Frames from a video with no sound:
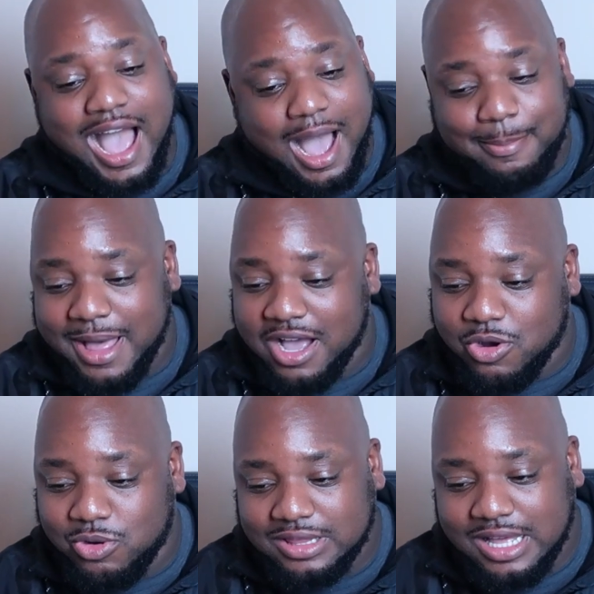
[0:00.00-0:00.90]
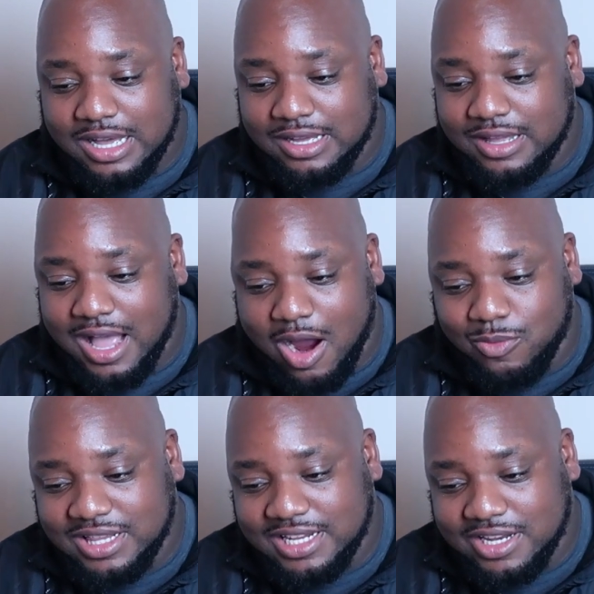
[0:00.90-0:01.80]
I'm not going to lie, I
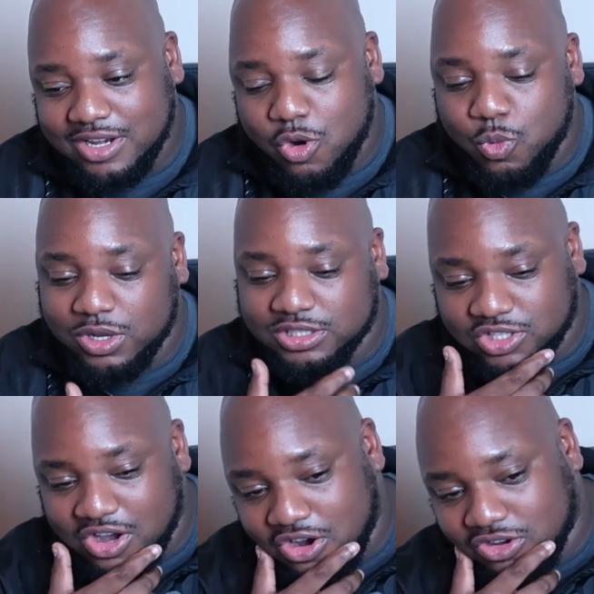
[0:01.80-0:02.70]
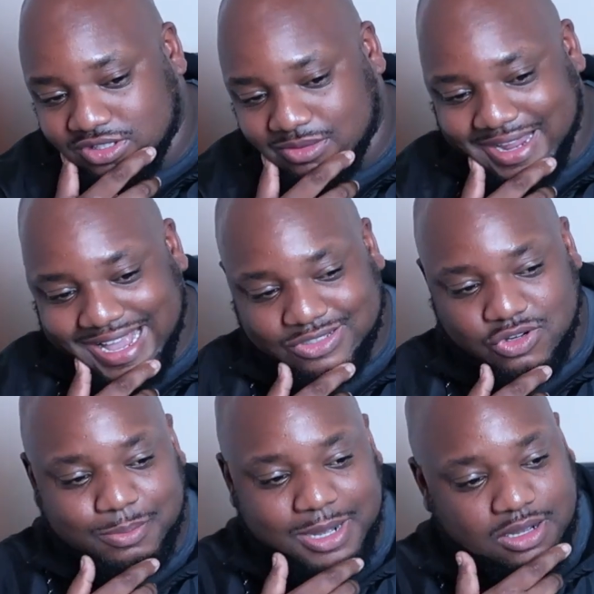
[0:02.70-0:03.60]
really didn't know what song to react to
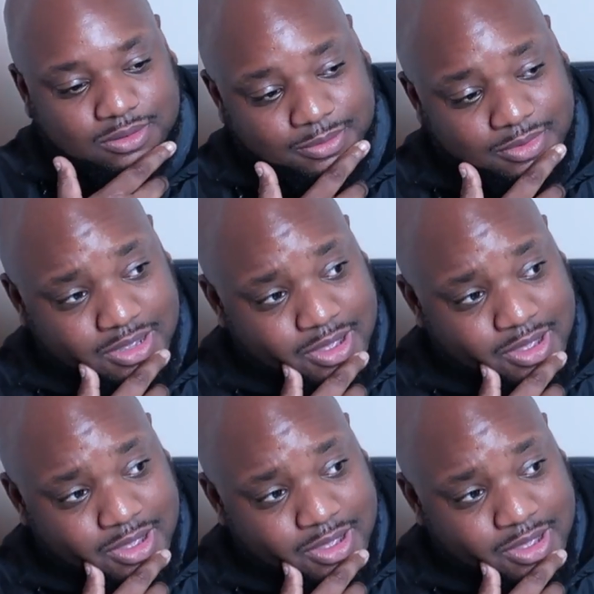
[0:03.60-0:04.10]
him about.